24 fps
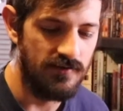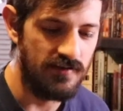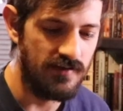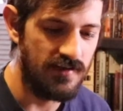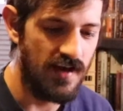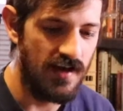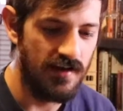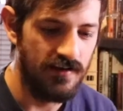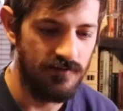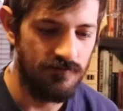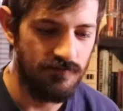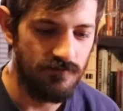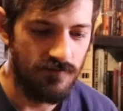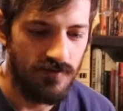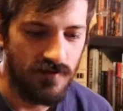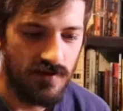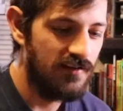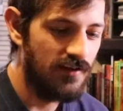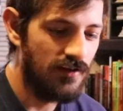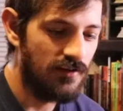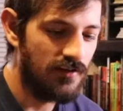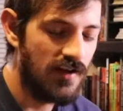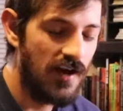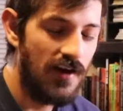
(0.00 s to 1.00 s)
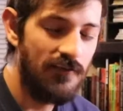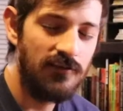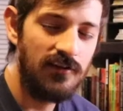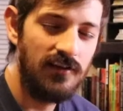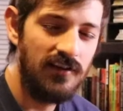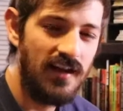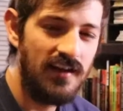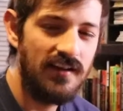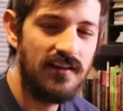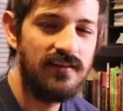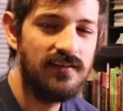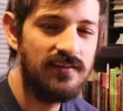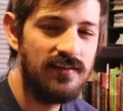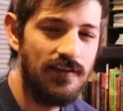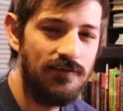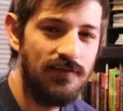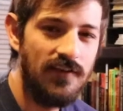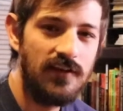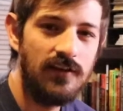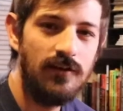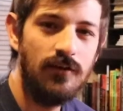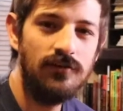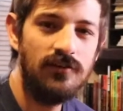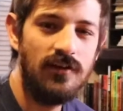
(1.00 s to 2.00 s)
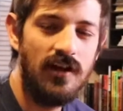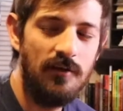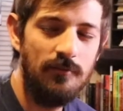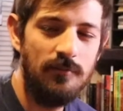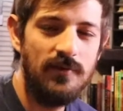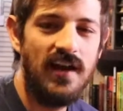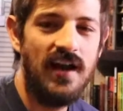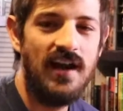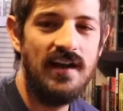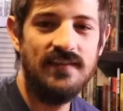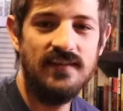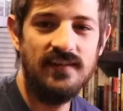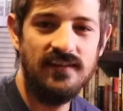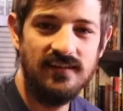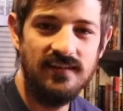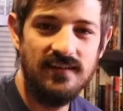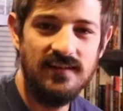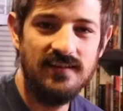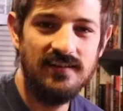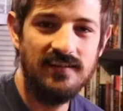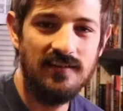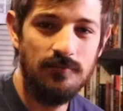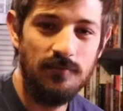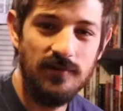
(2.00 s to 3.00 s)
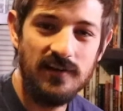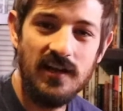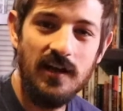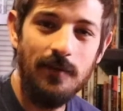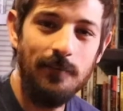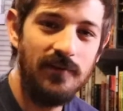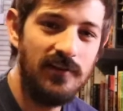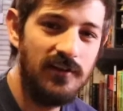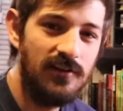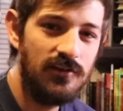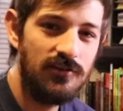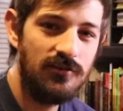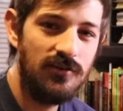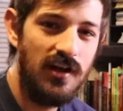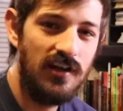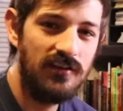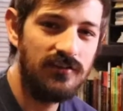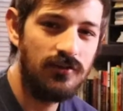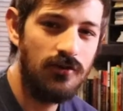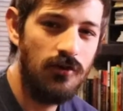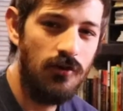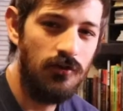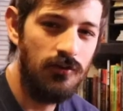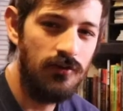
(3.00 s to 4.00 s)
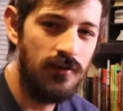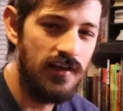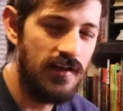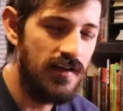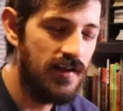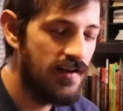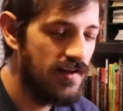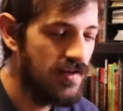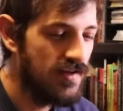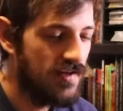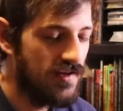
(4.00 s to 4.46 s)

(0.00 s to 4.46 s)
and kind of, you know, cover a lot of the stuff that goes on behind the scenes in becoming a lacrosse goalie.